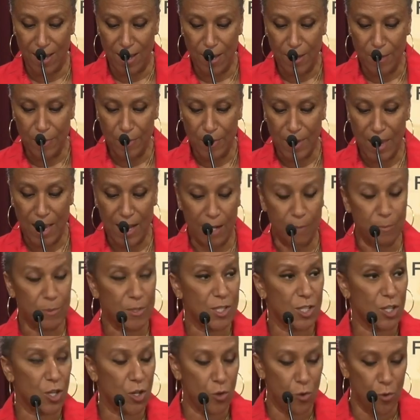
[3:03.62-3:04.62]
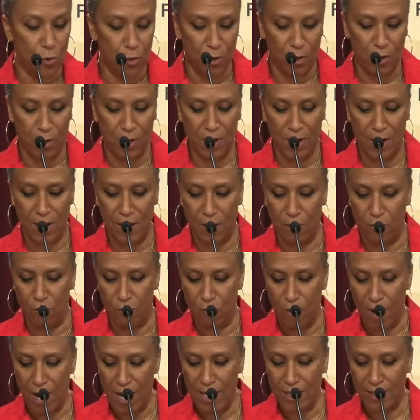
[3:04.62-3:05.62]
get obscured,
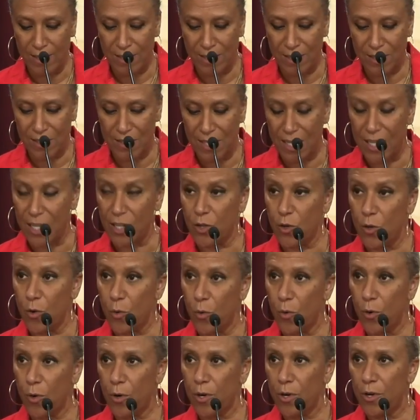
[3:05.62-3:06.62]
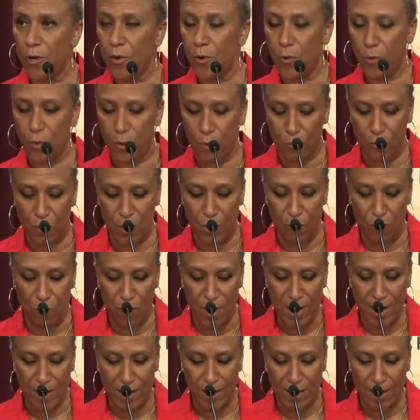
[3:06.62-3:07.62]
erased, ignored, or
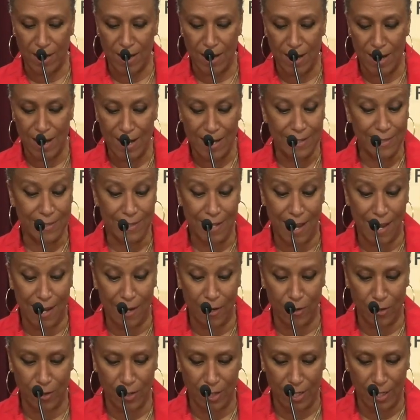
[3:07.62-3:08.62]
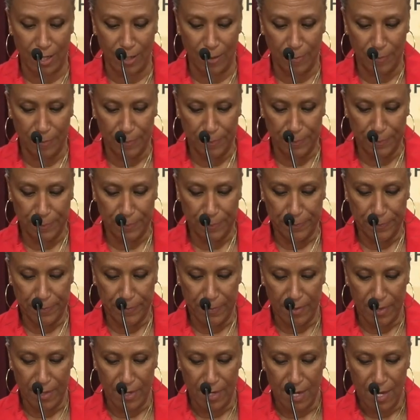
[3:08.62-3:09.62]
rewritten entirely?
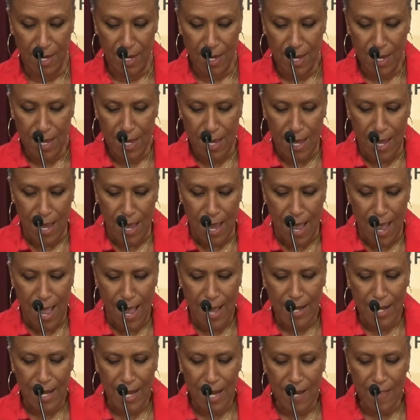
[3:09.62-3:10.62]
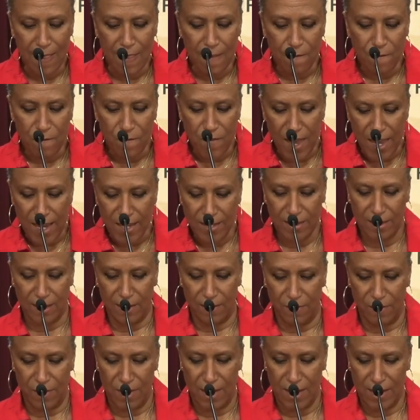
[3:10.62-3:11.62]
And in the face
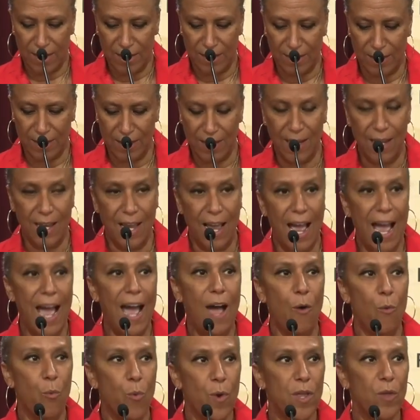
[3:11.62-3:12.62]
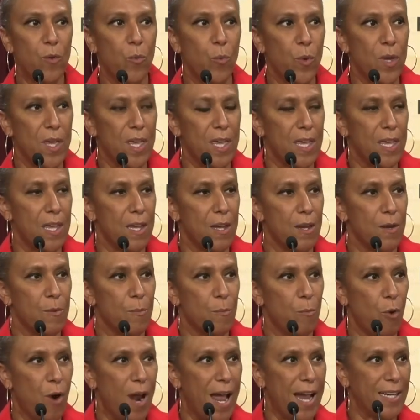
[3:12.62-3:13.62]
of this, how will we
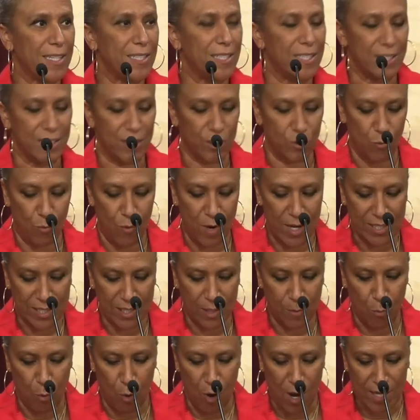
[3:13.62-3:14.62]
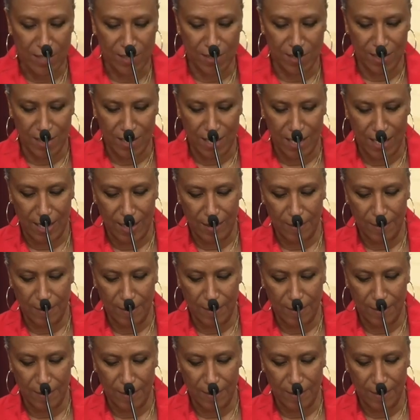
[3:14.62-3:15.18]
practice reciprocity?